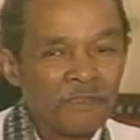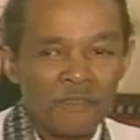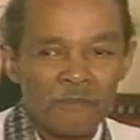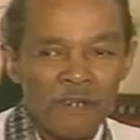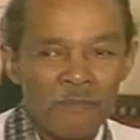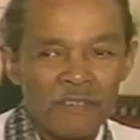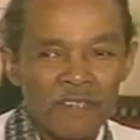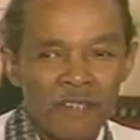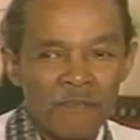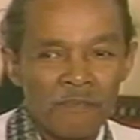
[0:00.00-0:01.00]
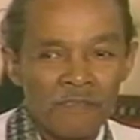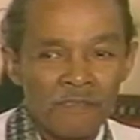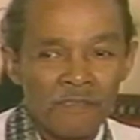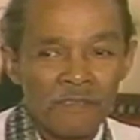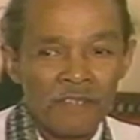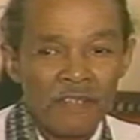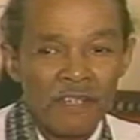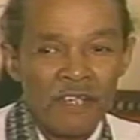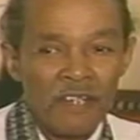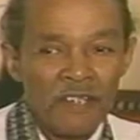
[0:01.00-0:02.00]
And when I became of
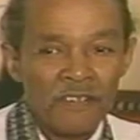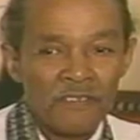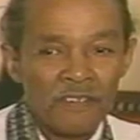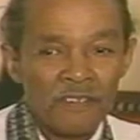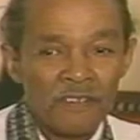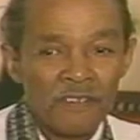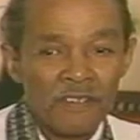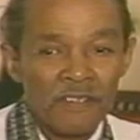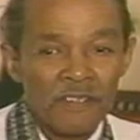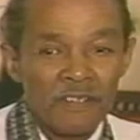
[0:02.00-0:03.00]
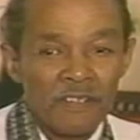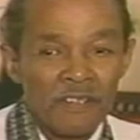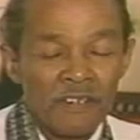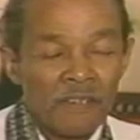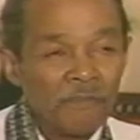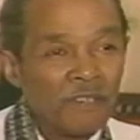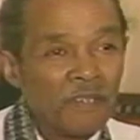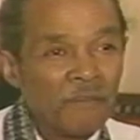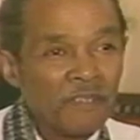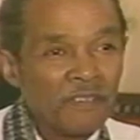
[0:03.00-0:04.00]
age, they, they let me
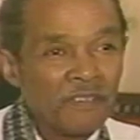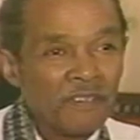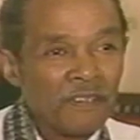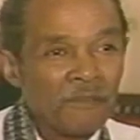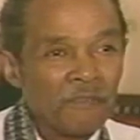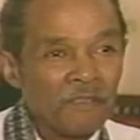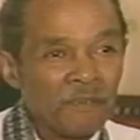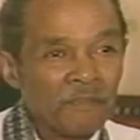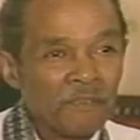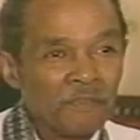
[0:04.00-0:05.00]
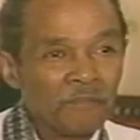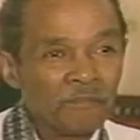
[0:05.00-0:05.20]
come in and sit in with them, you know.